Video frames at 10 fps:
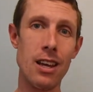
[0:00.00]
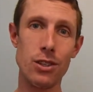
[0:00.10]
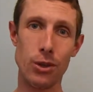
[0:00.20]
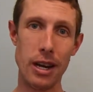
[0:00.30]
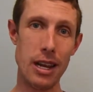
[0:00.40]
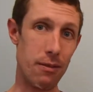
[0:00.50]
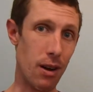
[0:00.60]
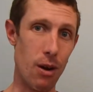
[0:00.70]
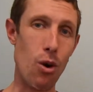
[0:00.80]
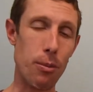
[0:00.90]
training in
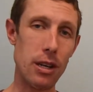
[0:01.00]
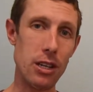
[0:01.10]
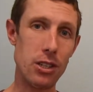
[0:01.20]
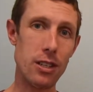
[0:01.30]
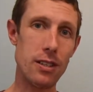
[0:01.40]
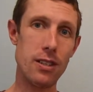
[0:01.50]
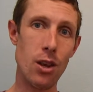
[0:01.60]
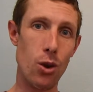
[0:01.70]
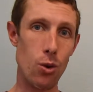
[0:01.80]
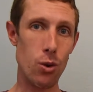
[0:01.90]
very warm conditions
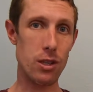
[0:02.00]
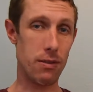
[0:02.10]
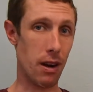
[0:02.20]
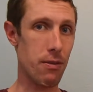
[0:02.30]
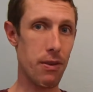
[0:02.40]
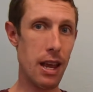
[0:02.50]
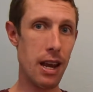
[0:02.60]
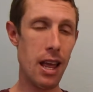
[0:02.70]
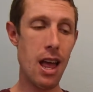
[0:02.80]
who is very fit